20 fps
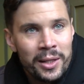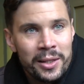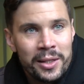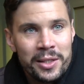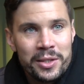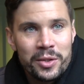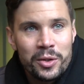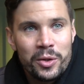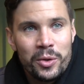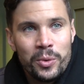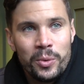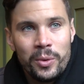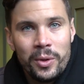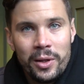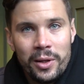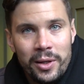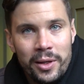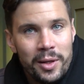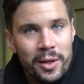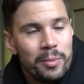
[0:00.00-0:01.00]
and it's a cool
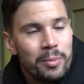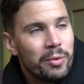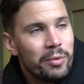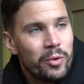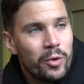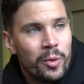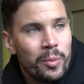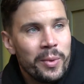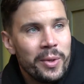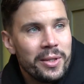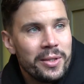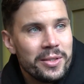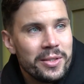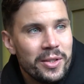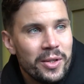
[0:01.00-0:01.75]
performance.